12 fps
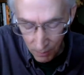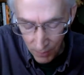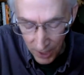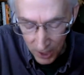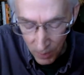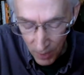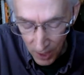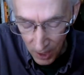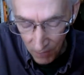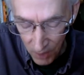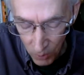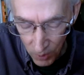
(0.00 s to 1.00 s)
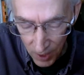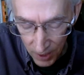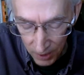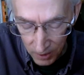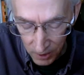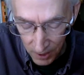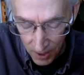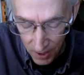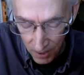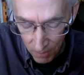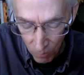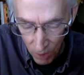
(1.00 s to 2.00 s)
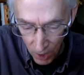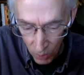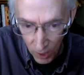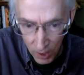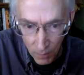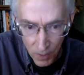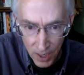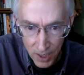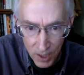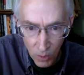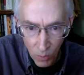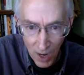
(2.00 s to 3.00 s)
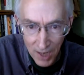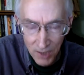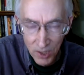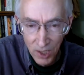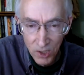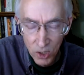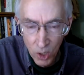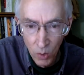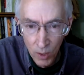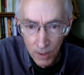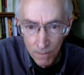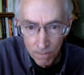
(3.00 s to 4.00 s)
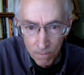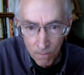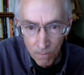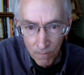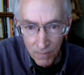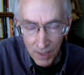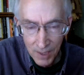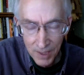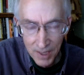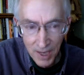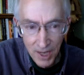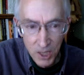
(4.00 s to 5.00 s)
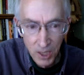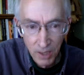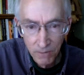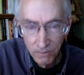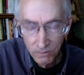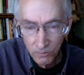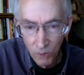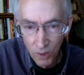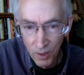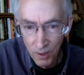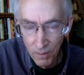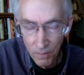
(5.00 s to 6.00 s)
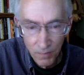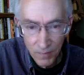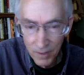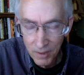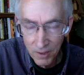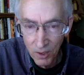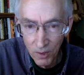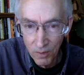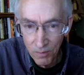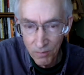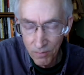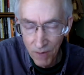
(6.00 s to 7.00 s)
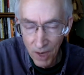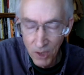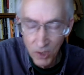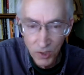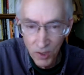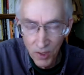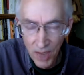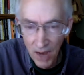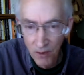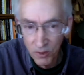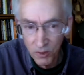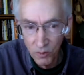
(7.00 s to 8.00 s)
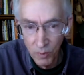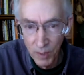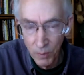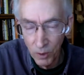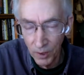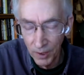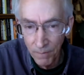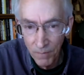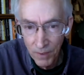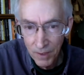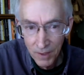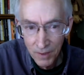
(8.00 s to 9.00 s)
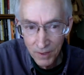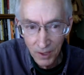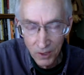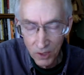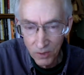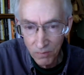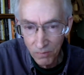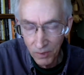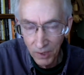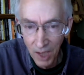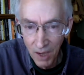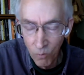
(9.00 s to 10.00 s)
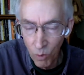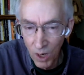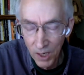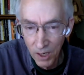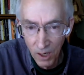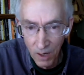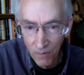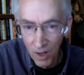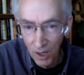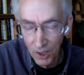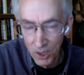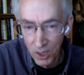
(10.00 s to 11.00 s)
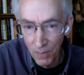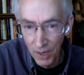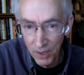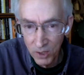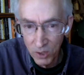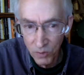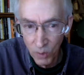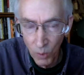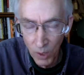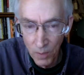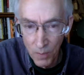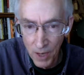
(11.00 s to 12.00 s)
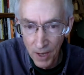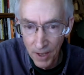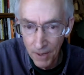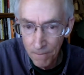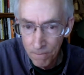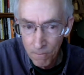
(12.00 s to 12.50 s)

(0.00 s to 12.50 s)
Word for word: Back to my interview with Anne Clin on, on Wikipedia. Why is that so engaging for the you know the hundreds and thousands of people that that just love working on a volunteer basis for Wikipedia?